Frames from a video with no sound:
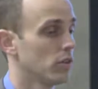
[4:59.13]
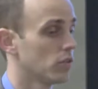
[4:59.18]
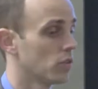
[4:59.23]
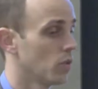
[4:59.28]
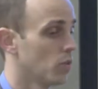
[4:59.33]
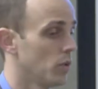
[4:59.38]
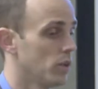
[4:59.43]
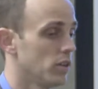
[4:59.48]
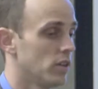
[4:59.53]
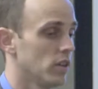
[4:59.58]

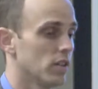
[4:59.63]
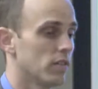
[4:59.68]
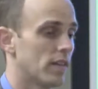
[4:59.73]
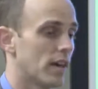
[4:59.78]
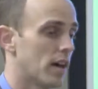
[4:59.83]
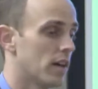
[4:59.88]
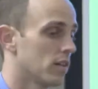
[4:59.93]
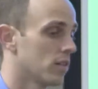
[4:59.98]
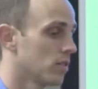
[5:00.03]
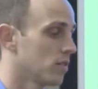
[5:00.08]
So we did
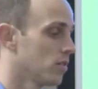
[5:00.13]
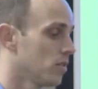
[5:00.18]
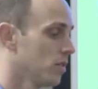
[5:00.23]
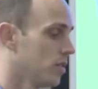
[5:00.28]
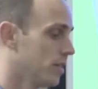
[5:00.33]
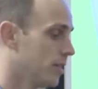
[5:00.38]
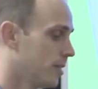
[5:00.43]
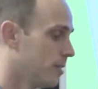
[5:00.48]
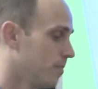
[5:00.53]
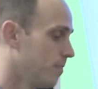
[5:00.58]
that
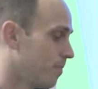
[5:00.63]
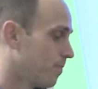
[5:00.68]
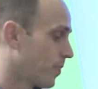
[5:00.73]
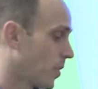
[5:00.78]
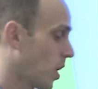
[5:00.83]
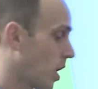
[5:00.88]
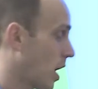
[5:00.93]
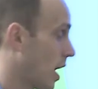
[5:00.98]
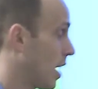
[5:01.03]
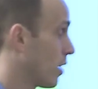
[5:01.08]
um,
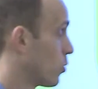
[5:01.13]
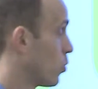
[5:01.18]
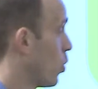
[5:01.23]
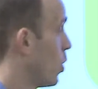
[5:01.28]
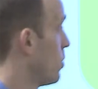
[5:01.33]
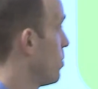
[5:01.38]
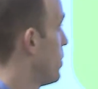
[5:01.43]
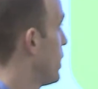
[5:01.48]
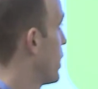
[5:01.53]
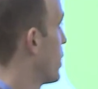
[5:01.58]
as
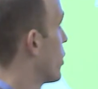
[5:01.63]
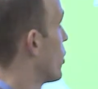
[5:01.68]
one big